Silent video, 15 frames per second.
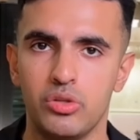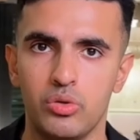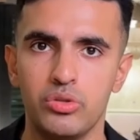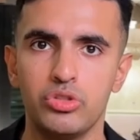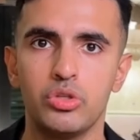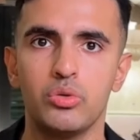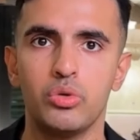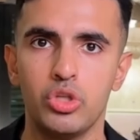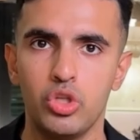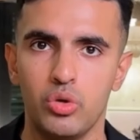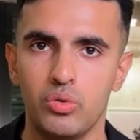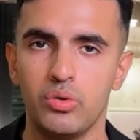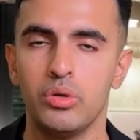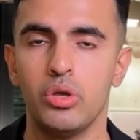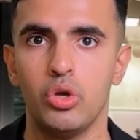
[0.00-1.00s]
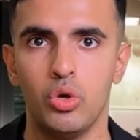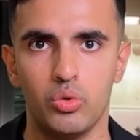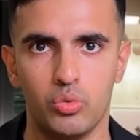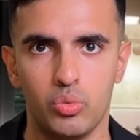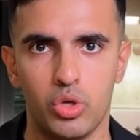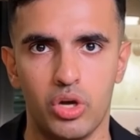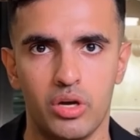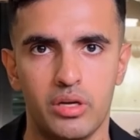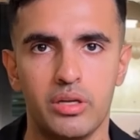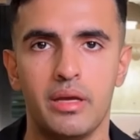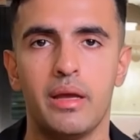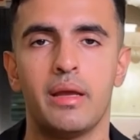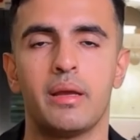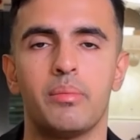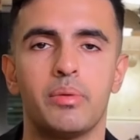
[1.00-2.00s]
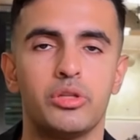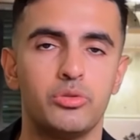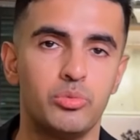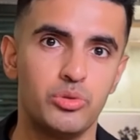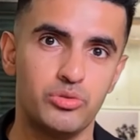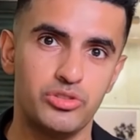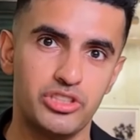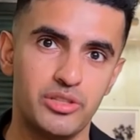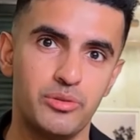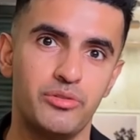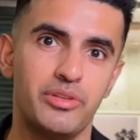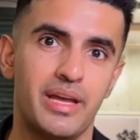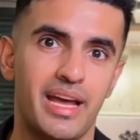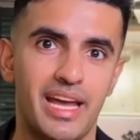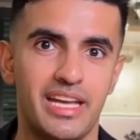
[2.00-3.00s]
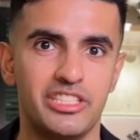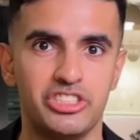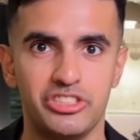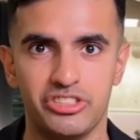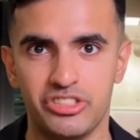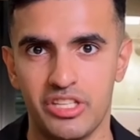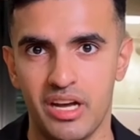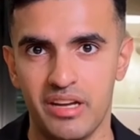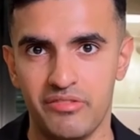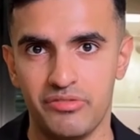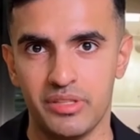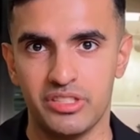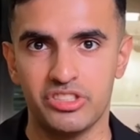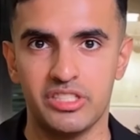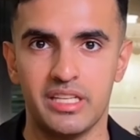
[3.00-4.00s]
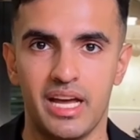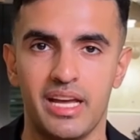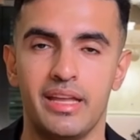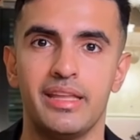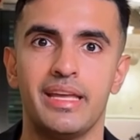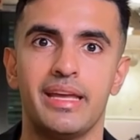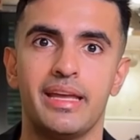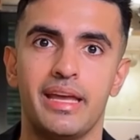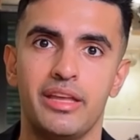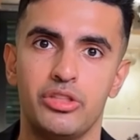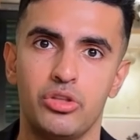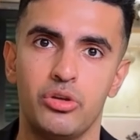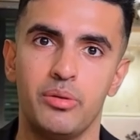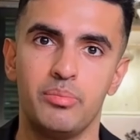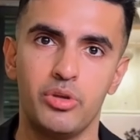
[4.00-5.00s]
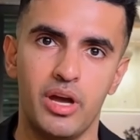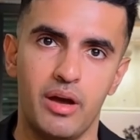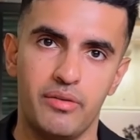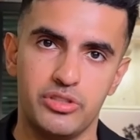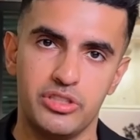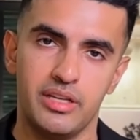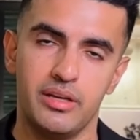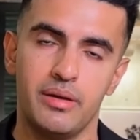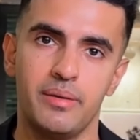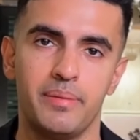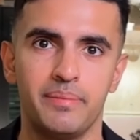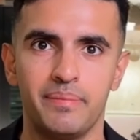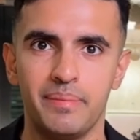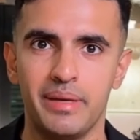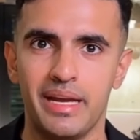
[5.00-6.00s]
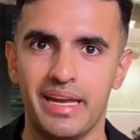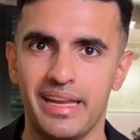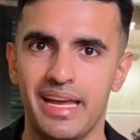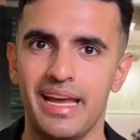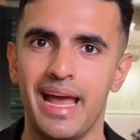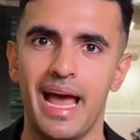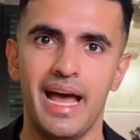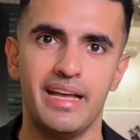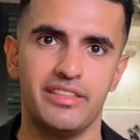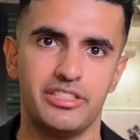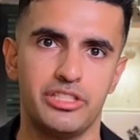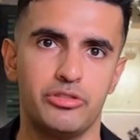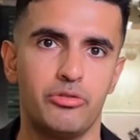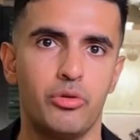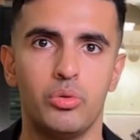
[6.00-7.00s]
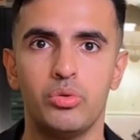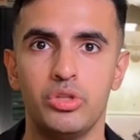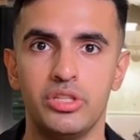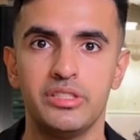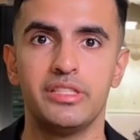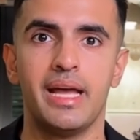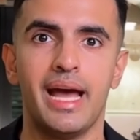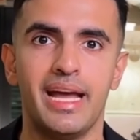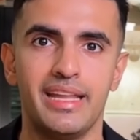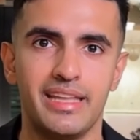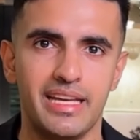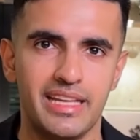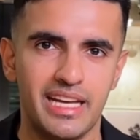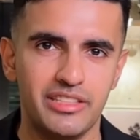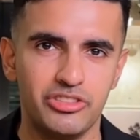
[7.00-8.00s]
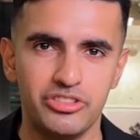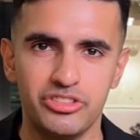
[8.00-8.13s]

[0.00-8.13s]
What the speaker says: also Claude Co-work, which moves some of the agent-style functionality into the browser. It can access folders and connect to